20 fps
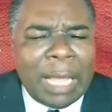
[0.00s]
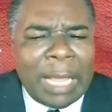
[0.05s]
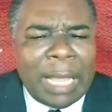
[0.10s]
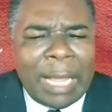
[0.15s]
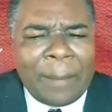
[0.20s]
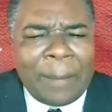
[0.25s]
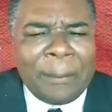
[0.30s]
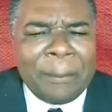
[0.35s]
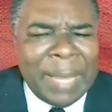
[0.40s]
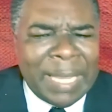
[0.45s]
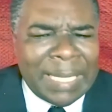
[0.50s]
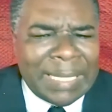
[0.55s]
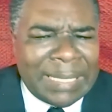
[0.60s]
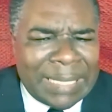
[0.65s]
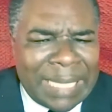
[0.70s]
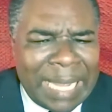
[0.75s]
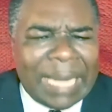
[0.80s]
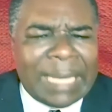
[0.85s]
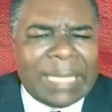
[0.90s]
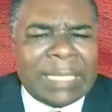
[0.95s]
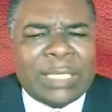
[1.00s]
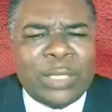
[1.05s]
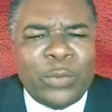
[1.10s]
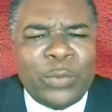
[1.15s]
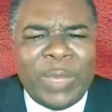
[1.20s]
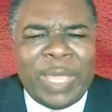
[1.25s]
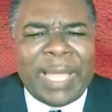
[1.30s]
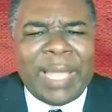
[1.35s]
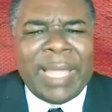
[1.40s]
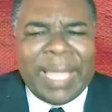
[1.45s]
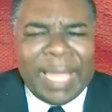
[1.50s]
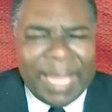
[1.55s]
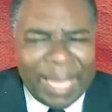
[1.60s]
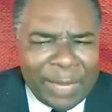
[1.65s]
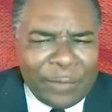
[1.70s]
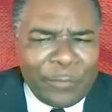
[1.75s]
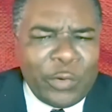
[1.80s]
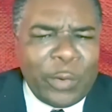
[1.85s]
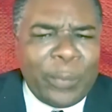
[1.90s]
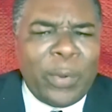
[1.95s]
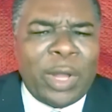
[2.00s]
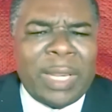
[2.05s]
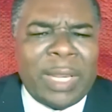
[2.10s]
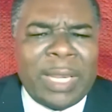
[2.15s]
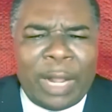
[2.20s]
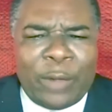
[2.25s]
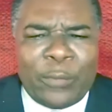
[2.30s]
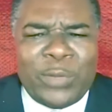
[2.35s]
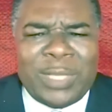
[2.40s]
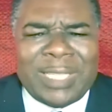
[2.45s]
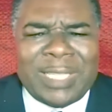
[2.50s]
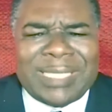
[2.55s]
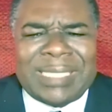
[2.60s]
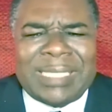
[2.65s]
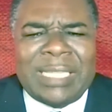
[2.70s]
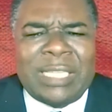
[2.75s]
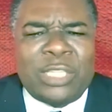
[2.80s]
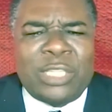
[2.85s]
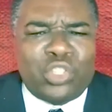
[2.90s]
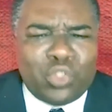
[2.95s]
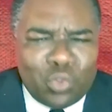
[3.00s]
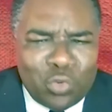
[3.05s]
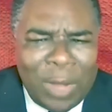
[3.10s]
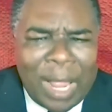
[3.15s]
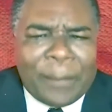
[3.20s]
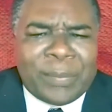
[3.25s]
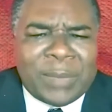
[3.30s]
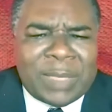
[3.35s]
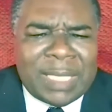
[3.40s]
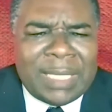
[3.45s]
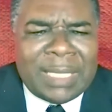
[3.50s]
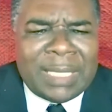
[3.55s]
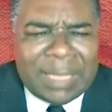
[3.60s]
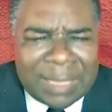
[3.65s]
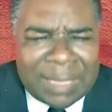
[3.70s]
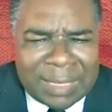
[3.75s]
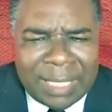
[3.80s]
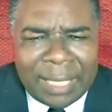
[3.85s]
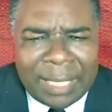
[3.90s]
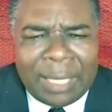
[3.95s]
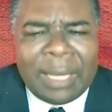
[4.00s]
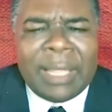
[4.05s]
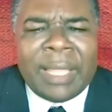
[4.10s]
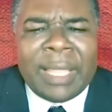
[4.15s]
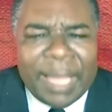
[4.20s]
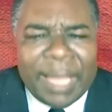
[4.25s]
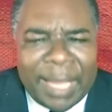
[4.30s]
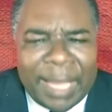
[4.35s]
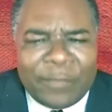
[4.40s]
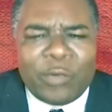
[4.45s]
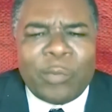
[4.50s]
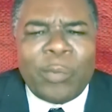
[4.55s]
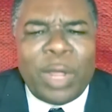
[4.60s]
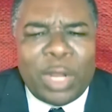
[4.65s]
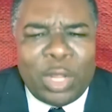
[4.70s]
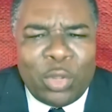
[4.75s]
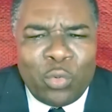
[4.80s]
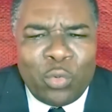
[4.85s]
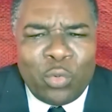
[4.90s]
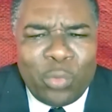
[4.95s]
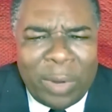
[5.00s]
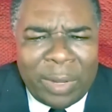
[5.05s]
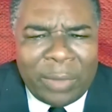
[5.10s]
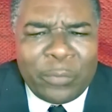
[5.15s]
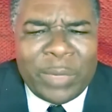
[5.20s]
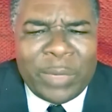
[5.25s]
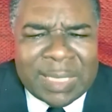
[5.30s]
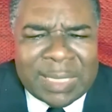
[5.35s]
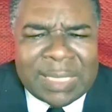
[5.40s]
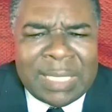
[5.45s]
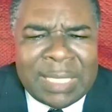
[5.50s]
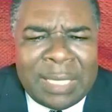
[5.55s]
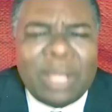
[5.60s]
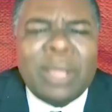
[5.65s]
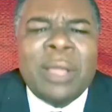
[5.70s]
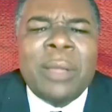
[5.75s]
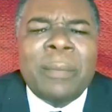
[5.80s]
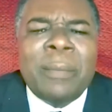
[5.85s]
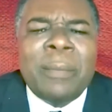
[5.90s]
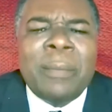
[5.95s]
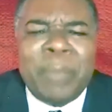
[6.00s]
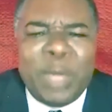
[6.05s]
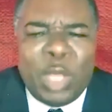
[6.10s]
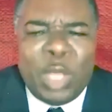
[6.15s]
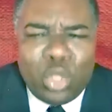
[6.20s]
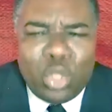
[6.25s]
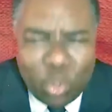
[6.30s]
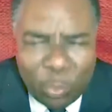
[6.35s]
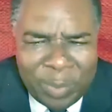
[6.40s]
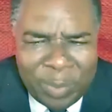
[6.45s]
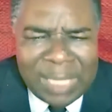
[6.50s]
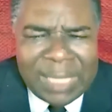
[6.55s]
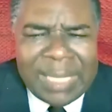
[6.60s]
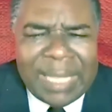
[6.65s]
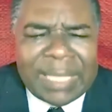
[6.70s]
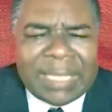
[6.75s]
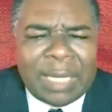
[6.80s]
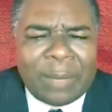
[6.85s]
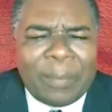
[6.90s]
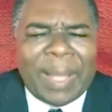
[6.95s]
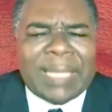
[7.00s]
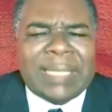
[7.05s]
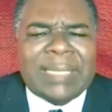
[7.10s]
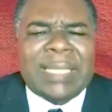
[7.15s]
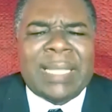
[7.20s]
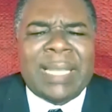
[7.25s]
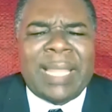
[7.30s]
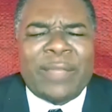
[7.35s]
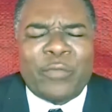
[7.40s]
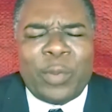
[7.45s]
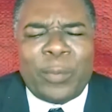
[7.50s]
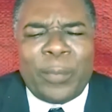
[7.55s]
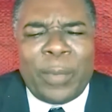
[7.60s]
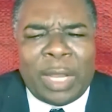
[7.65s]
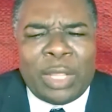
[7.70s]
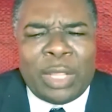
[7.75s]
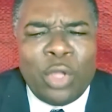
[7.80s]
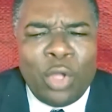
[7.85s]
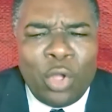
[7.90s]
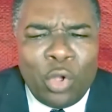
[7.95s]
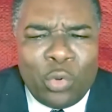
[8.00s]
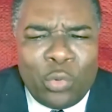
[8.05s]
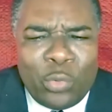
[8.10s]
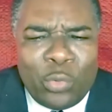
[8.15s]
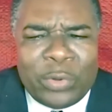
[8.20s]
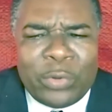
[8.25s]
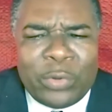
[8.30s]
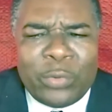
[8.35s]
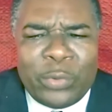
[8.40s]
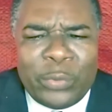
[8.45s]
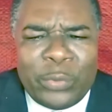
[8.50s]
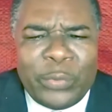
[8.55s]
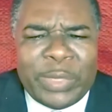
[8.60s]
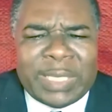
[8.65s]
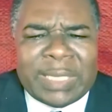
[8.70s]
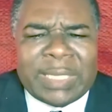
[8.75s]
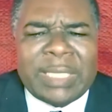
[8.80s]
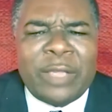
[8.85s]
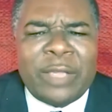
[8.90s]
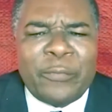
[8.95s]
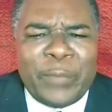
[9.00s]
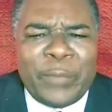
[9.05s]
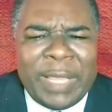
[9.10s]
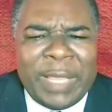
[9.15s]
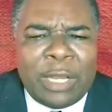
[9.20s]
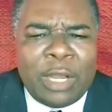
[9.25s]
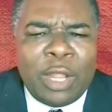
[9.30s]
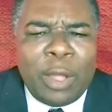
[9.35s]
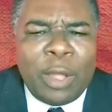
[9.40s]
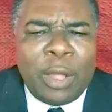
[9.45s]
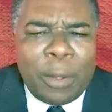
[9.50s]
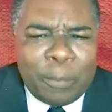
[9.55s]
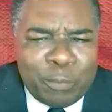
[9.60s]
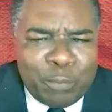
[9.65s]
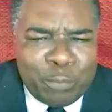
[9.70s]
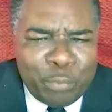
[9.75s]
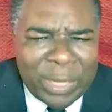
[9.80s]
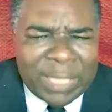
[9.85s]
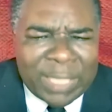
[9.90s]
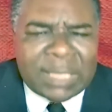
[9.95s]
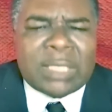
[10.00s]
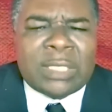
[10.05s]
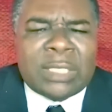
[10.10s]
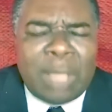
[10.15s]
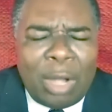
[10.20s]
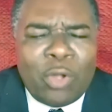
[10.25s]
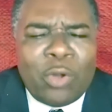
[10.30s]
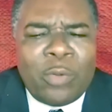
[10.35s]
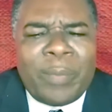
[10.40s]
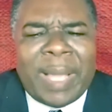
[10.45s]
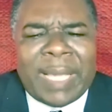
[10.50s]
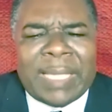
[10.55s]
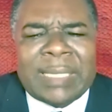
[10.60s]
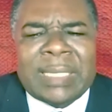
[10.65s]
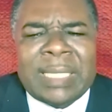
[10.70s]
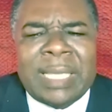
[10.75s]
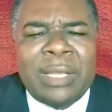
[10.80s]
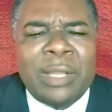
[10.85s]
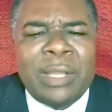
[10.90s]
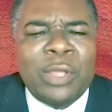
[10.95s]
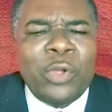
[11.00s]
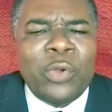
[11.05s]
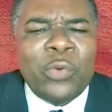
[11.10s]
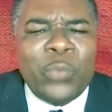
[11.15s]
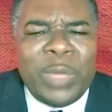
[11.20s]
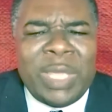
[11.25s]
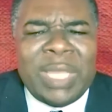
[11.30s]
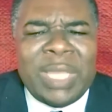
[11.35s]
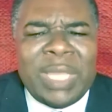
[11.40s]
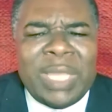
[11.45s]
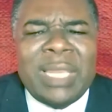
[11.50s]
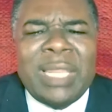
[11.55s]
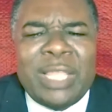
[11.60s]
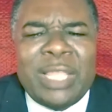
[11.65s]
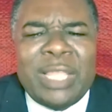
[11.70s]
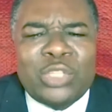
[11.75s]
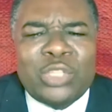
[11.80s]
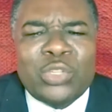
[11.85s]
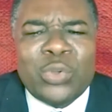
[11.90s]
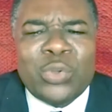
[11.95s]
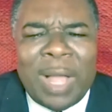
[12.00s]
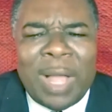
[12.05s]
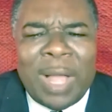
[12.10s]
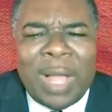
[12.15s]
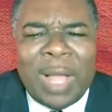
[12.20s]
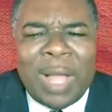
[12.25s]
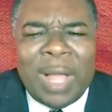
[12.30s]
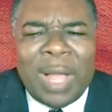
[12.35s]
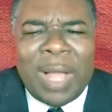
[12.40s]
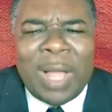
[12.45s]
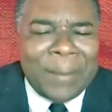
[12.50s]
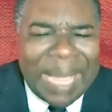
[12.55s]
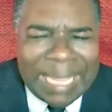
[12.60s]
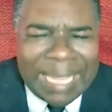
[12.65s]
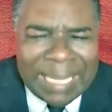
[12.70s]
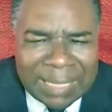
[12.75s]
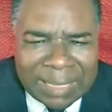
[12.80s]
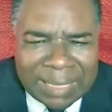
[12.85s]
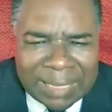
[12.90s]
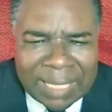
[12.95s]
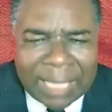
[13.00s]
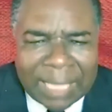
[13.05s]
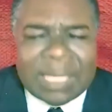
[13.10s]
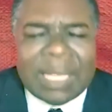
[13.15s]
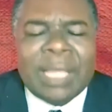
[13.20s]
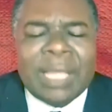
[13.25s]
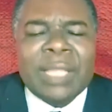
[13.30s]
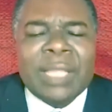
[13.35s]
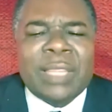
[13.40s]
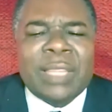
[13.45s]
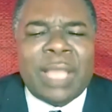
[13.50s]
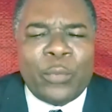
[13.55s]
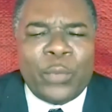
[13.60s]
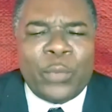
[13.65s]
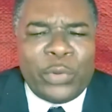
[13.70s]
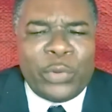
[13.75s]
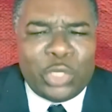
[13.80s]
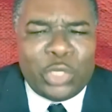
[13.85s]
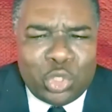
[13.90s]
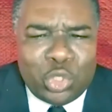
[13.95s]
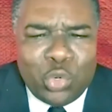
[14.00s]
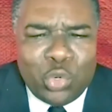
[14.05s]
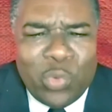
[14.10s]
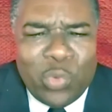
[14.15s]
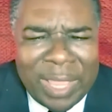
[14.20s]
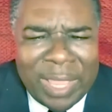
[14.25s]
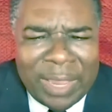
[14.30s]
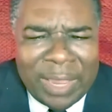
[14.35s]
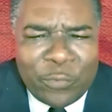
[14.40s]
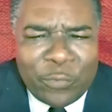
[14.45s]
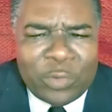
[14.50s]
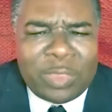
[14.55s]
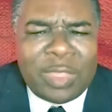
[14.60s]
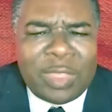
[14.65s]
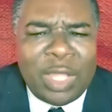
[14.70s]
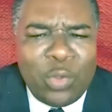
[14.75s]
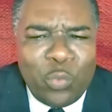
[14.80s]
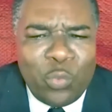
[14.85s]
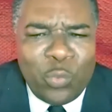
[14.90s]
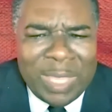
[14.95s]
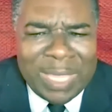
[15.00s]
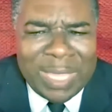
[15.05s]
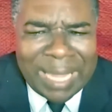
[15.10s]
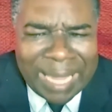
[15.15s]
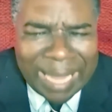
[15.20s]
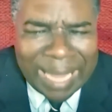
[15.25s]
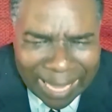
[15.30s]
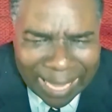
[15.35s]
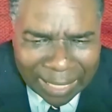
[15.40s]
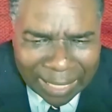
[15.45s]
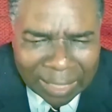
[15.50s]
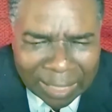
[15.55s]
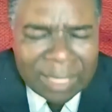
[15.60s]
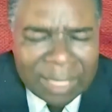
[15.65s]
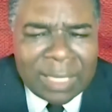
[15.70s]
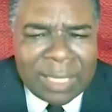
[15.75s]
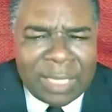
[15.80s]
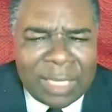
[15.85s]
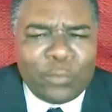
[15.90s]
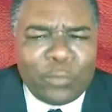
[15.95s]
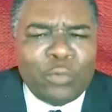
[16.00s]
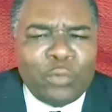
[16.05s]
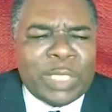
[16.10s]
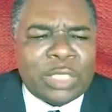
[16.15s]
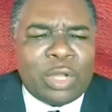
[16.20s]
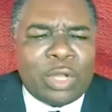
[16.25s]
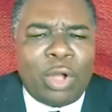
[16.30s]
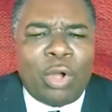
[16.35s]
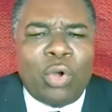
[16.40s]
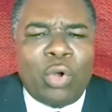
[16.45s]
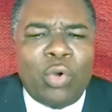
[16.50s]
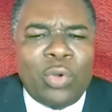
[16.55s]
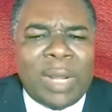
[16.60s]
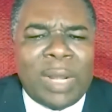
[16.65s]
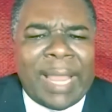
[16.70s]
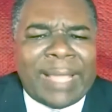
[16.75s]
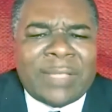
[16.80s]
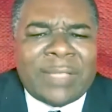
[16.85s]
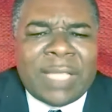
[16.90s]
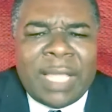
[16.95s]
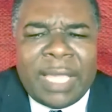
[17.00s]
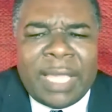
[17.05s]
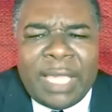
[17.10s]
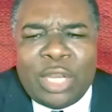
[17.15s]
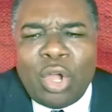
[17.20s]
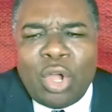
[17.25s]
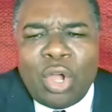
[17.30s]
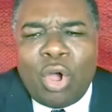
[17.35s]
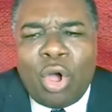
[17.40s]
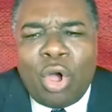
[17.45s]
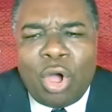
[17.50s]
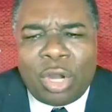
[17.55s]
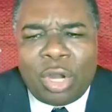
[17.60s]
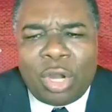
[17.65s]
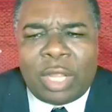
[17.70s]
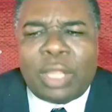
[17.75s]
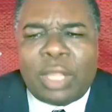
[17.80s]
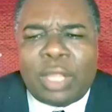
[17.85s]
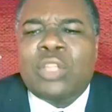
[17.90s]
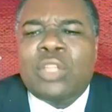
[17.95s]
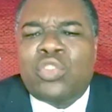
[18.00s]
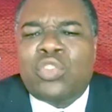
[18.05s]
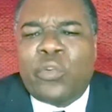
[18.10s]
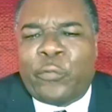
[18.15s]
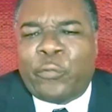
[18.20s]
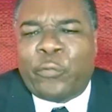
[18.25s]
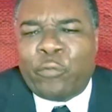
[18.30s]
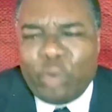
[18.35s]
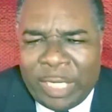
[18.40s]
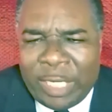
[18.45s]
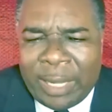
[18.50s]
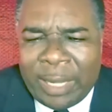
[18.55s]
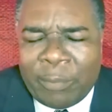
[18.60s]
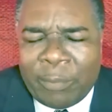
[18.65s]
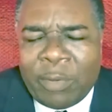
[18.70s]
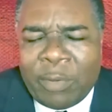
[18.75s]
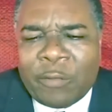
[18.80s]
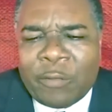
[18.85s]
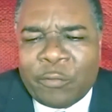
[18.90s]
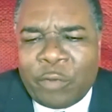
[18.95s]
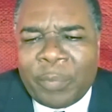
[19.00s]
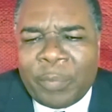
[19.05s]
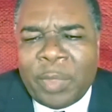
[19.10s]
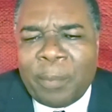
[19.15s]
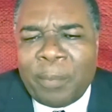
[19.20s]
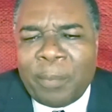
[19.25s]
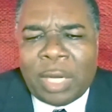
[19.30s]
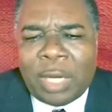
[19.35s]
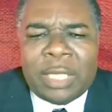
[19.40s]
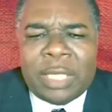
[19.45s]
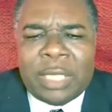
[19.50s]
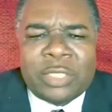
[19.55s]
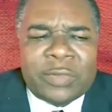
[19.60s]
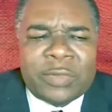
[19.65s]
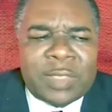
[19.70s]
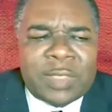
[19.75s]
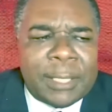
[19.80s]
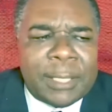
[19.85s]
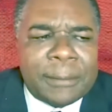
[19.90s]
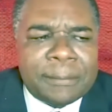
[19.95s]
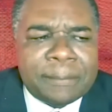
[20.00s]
um, mentality where everybody that we see trapped in sin, everybody who we see being humiliated by sin, everybody who we see being pressed down by sin, we need to have as mindset that we will do everything we can, even risk our own life, in order to free them from the bondage of sin.